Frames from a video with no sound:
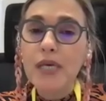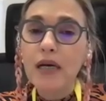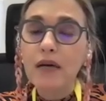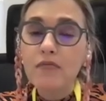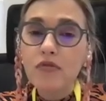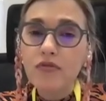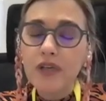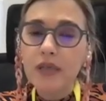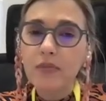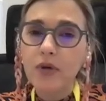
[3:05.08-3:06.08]
we are
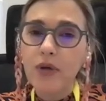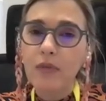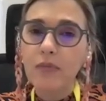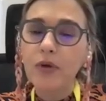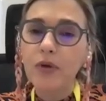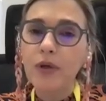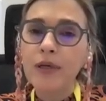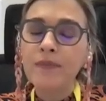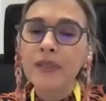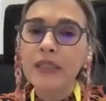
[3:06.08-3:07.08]
moving more and more
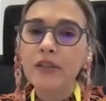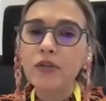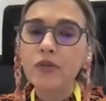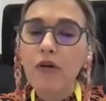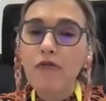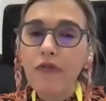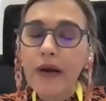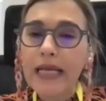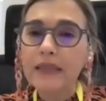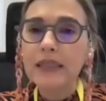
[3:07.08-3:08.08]
into a
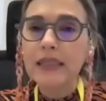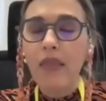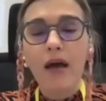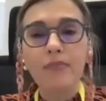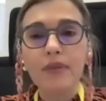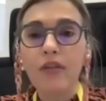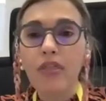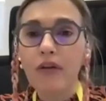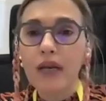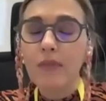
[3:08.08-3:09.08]
frailty-adapted
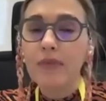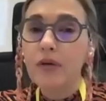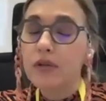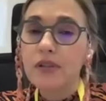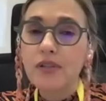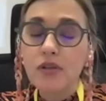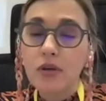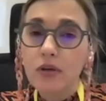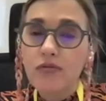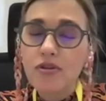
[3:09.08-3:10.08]
therapy, what is
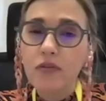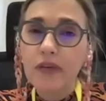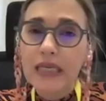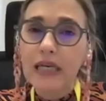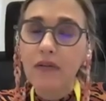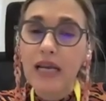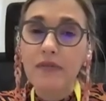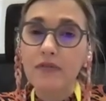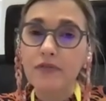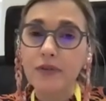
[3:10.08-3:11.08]
also very
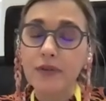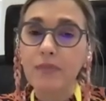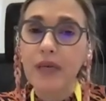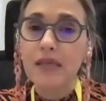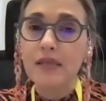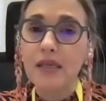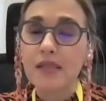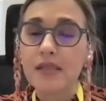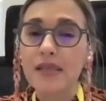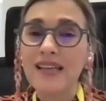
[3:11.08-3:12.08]
relevant for the
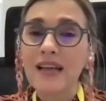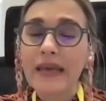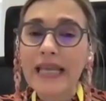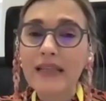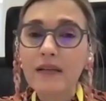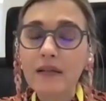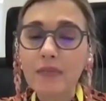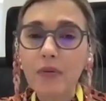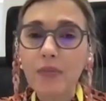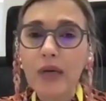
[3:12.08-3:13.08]
patients. Elderly
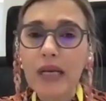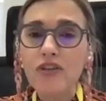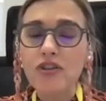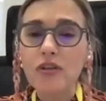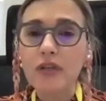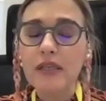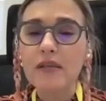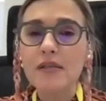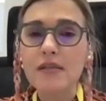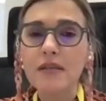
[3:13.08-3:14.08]
population
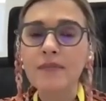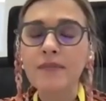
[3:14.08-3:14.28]
is